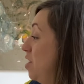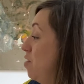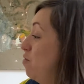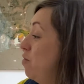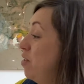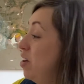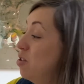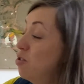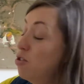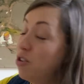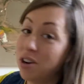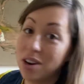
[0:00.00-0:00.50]

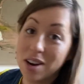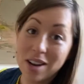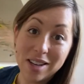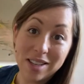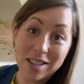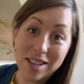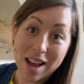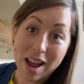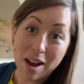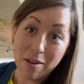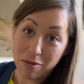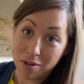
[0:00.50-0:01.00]

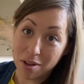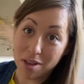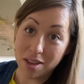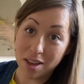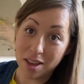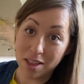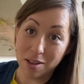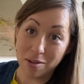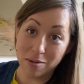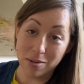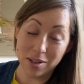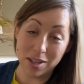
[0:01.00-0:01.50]
reorganized
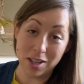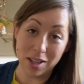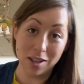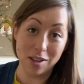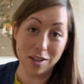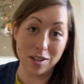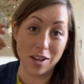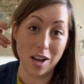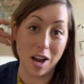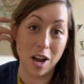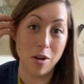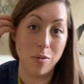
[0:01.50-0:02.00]
everything that was in the
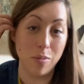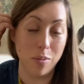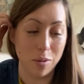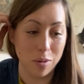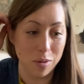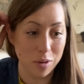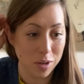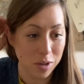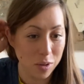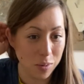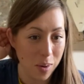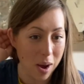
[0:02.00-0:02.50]

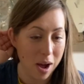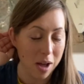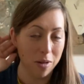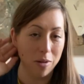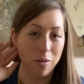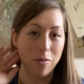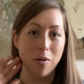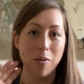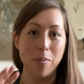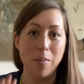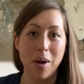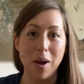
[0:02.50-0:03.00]
sideboard as well, that
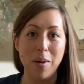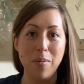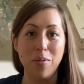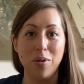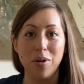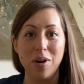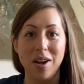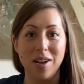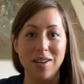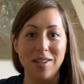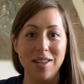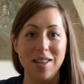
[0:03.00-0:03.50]
were my
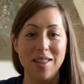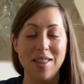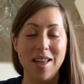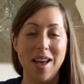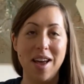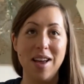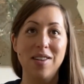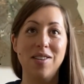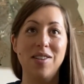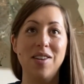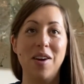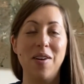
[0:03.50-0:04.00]
products in
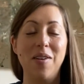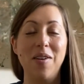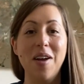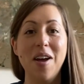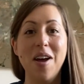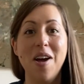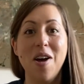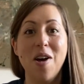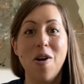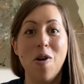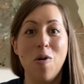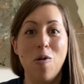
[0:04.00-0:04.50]
there. So
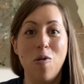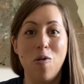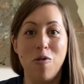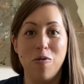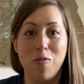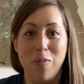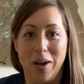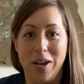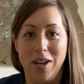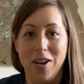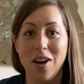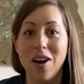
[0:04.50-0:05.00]
all of
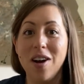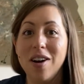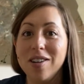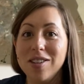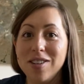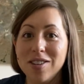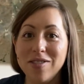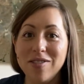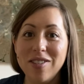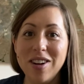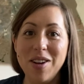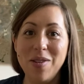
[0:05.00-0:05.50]
my
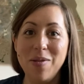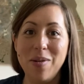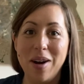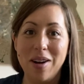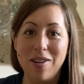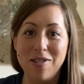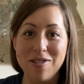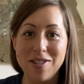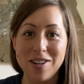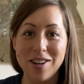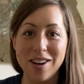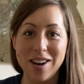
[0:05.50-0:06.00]
cards are really
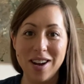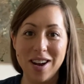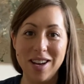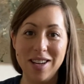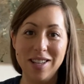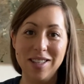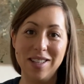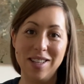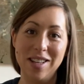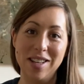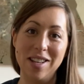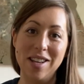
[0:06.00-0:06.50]
well
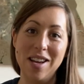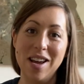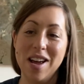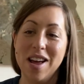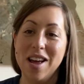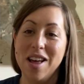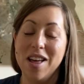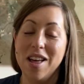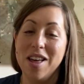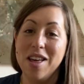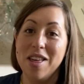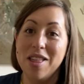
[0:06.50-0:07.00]
organized, and
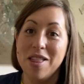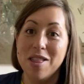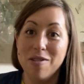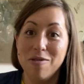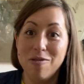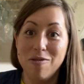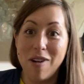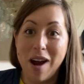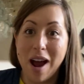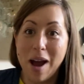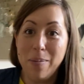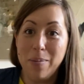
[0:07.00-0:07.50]
the
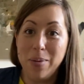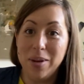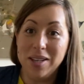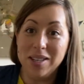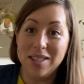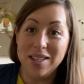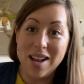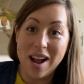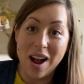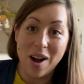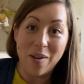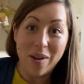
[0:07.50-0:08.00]
wrap
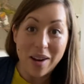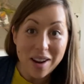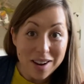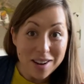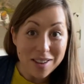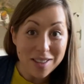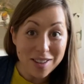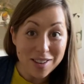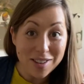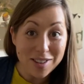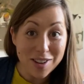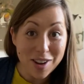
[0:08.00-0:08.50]
is now under
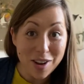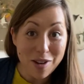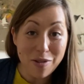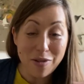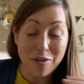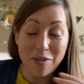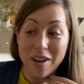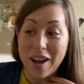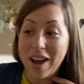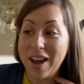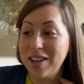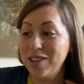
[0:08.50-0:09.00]
the
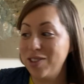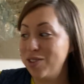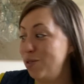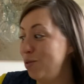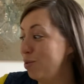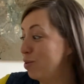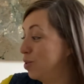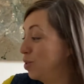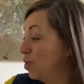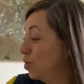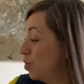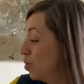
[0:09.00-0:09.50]
sofa, as you
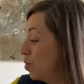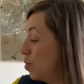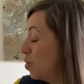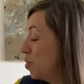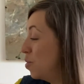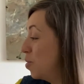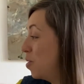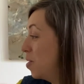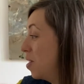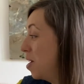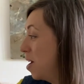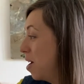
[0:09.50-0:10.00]

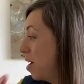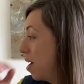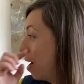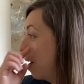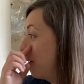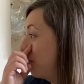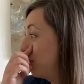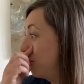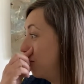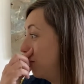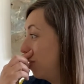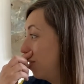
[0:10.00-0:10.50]
saw.
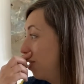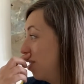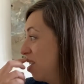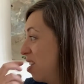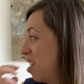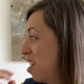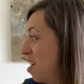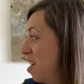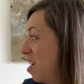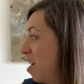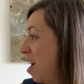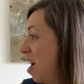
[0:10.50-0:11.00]
I've got
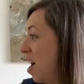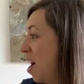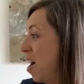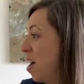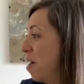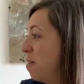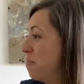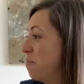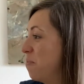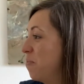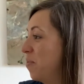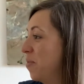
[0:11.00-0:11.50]

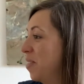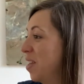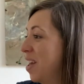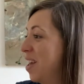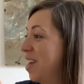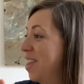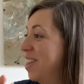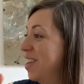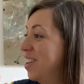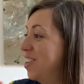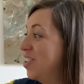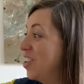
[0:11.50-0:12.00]

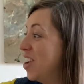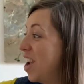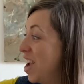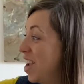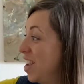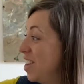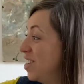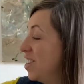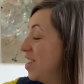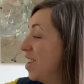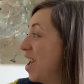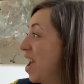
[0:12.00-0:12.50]
the
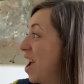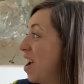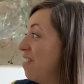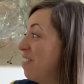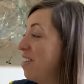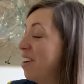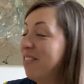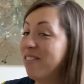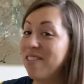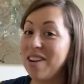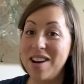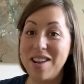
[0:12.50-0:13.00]
changing
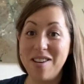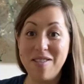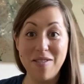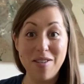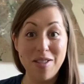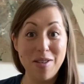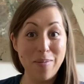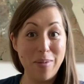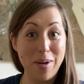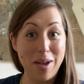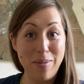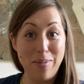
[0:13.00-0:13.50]
area ready for
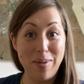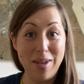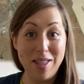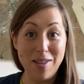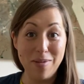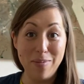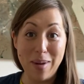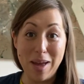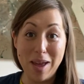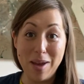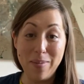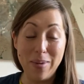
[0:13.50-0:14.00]
the baby. The
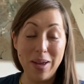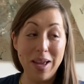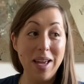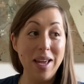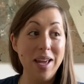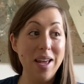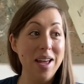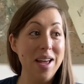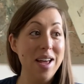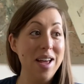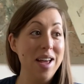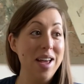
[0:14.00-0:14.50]

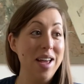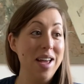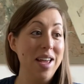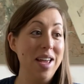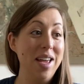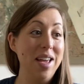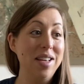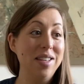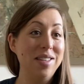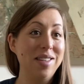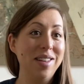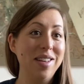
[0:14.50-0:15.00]
baby
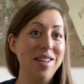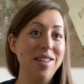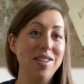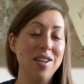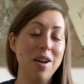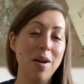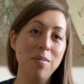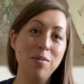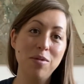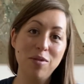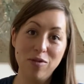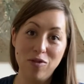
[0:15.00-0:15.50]
is, in
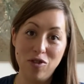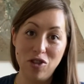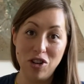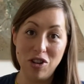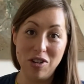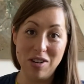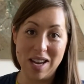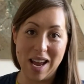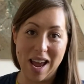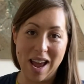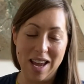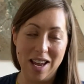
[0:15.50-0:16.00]
terms of
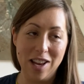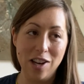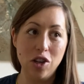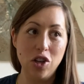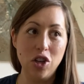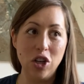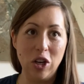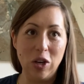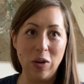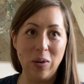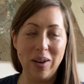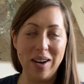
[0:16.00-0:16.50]
due date,
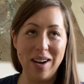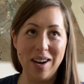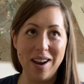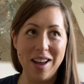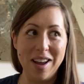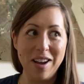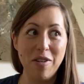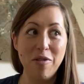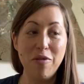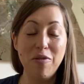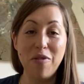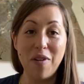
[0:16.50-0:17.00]
due in
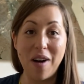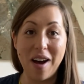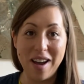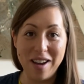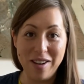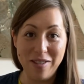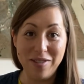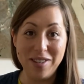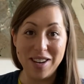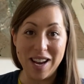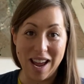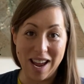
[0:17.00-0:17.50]
like
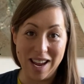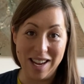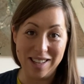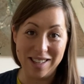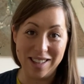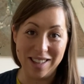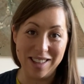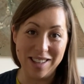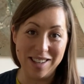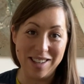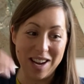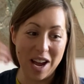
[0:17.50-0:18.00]
5 days
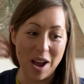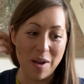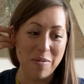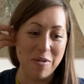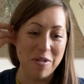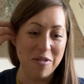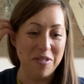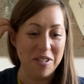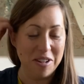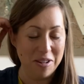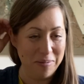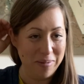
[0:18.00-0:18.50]
at the time
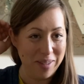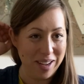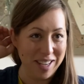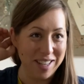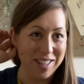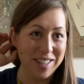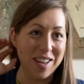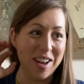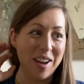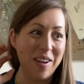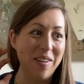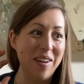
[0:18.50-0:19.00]
of filming.
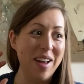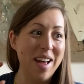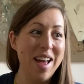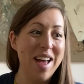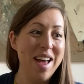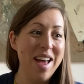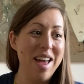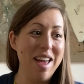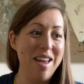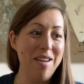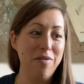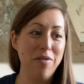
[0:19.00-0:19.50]
So
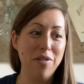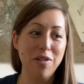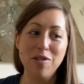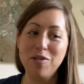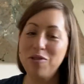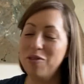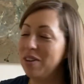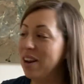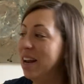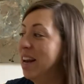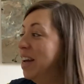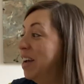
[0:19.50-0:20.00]
it feels
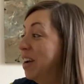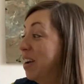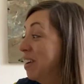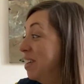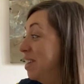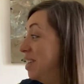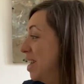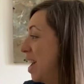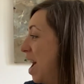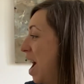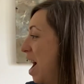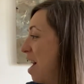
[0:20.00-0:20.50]
really
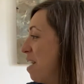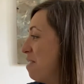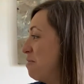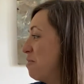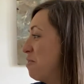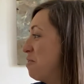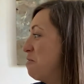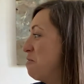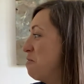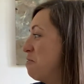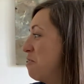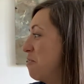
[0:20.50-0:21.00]
good to have
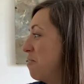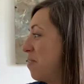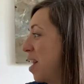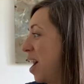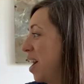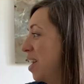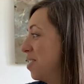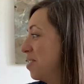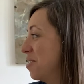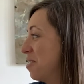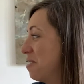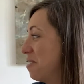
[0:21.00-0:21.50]
all of
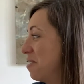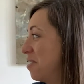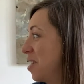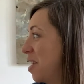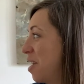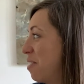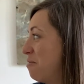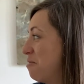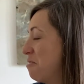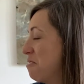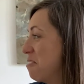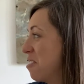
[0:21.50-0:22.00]
that sort of
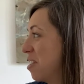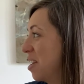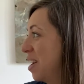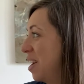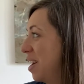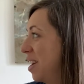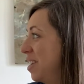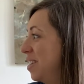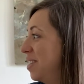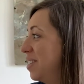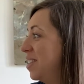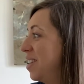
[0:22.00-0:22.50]
stuff
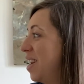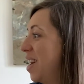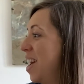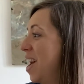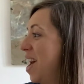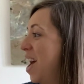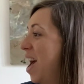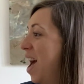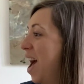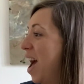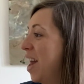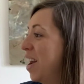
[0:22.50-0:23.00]
organized.
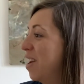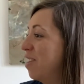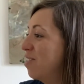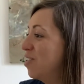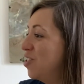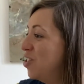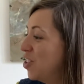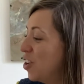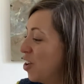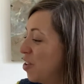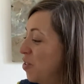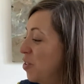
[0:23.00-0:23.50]
And I'll
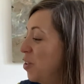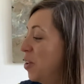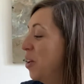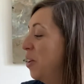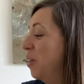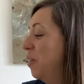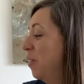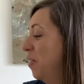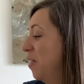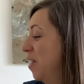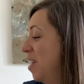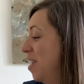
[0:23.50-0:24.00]
show
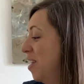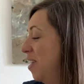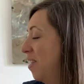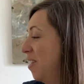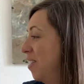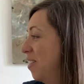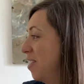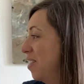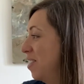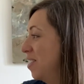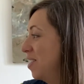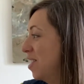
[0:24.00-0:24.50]
you
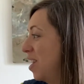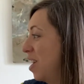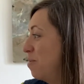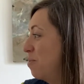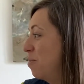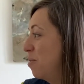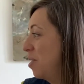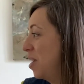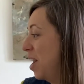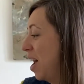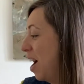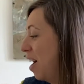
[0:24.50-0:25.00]
on the
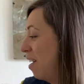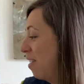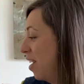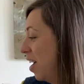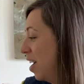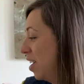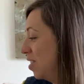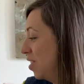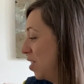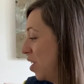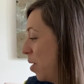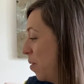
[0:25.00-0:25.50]
sideboard how
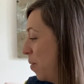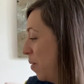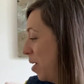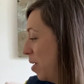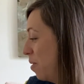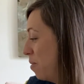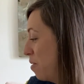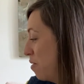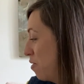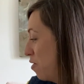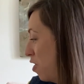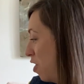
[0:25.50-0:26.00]
that's going.
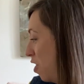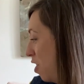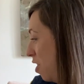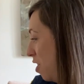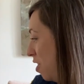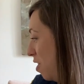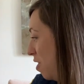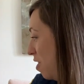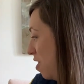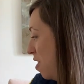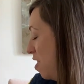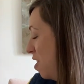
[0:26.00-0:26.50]
We've got
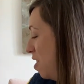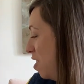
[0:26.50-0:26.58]
our